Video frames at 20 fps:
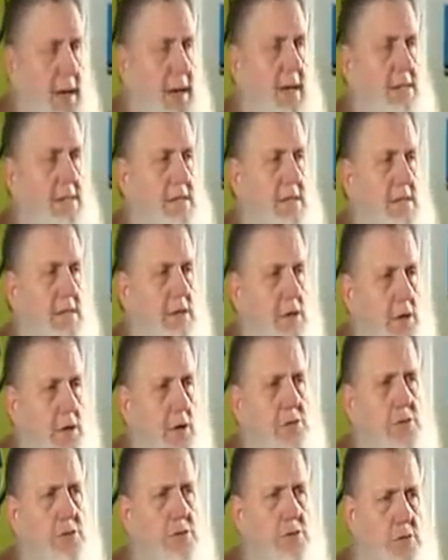it, the
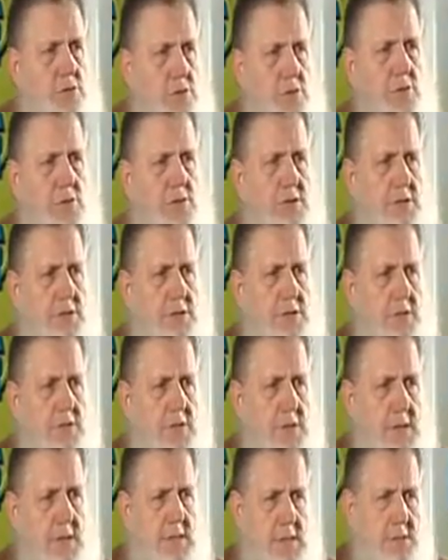closest to us
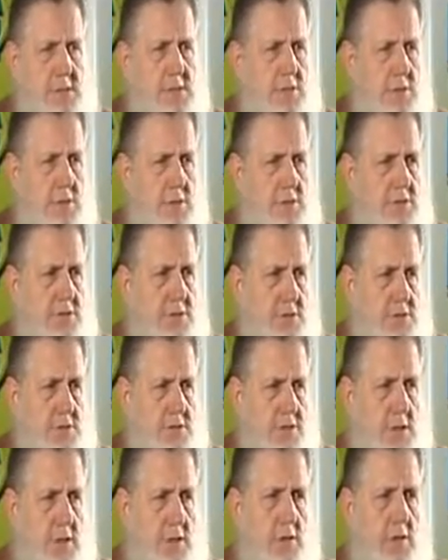is a Christian.
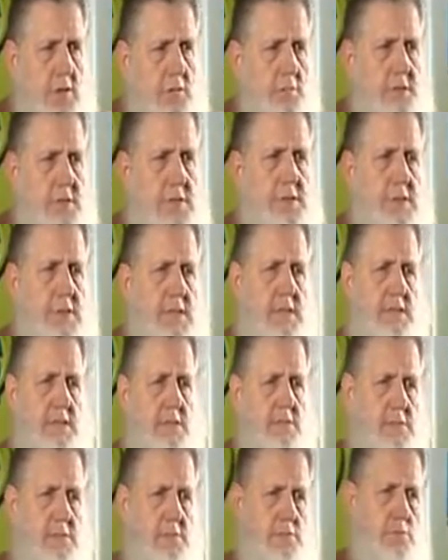They're
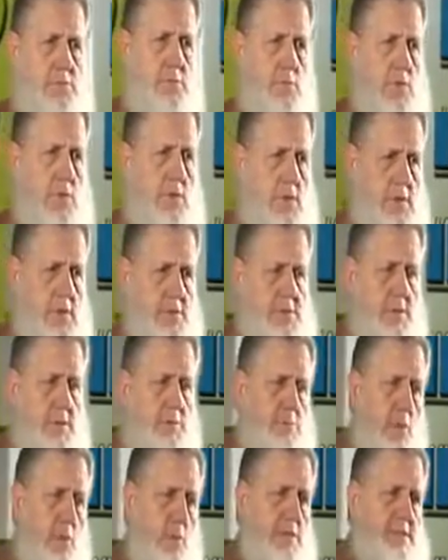missing some
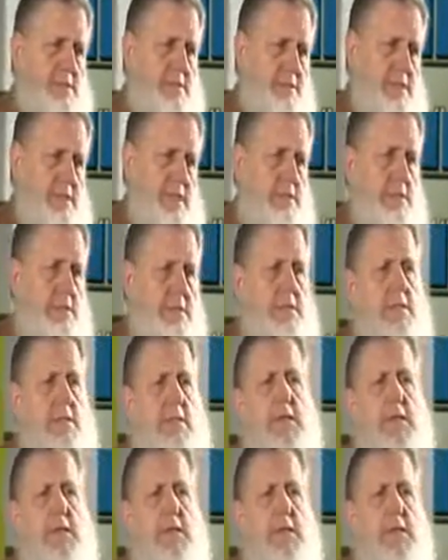points in Tawheed,